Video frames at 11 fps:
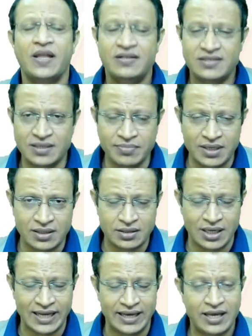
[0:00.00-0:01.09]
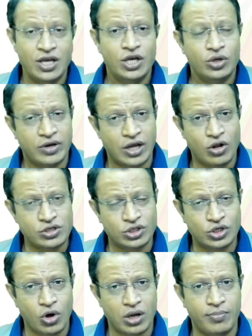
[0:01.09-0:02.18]
Similarly, you can also
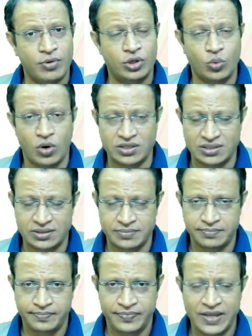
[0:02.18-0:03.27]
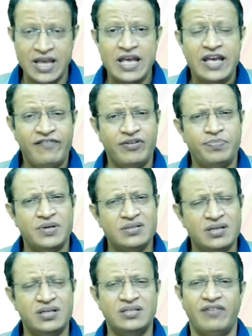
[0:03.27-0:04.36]
talk about water. If a
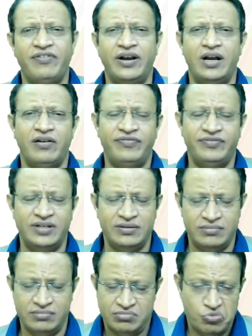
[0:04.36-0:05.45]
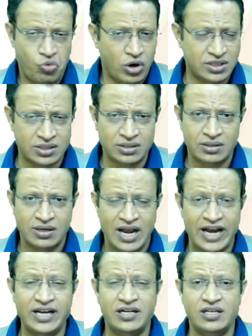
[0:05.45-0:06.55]
person is afraid of water
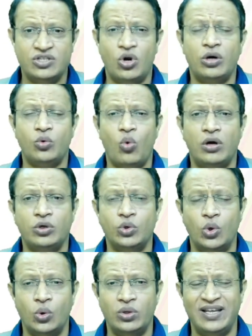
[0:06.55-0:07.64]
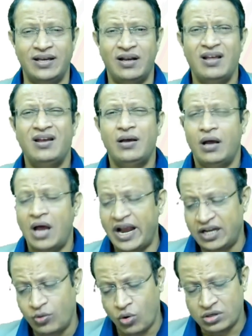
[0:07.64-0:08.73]
and he does not want to go there,
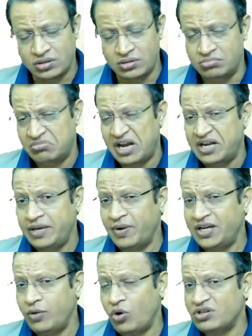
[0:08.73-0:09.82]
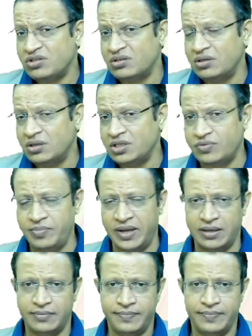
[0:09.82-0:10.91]
but he wants to learn swimming.